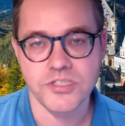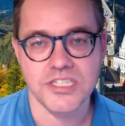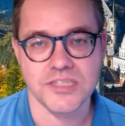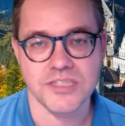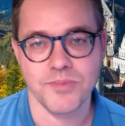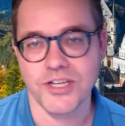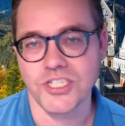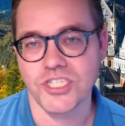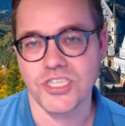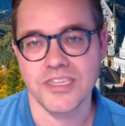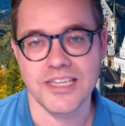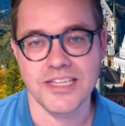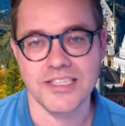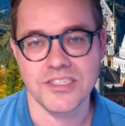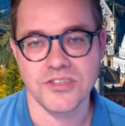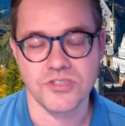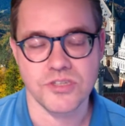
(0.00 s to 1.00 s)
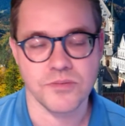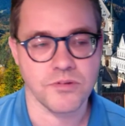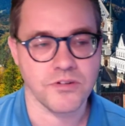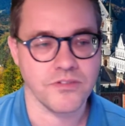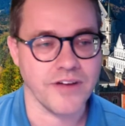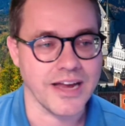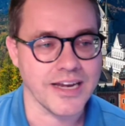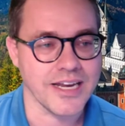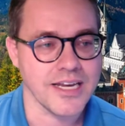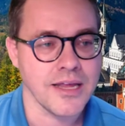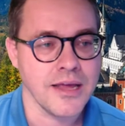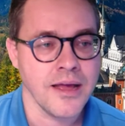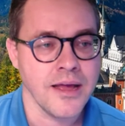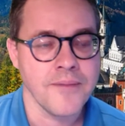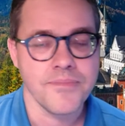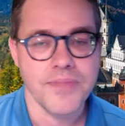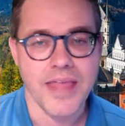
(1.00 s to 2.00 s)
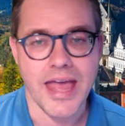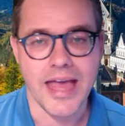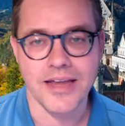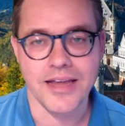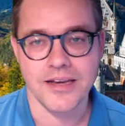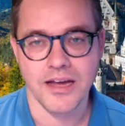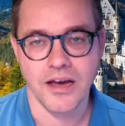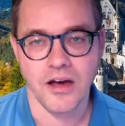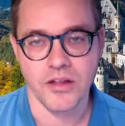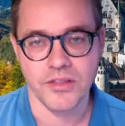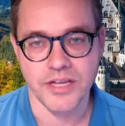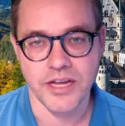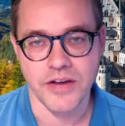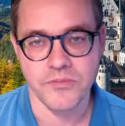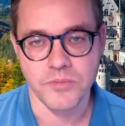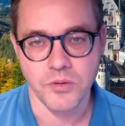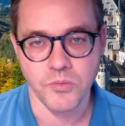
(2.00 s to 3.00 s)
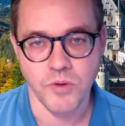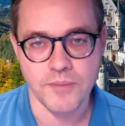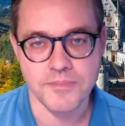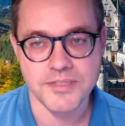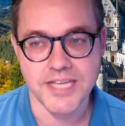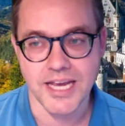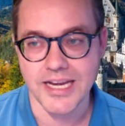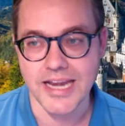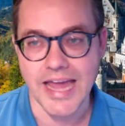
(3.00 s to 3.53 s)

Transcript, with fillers: especially that Susan provided, and uh, on the government website.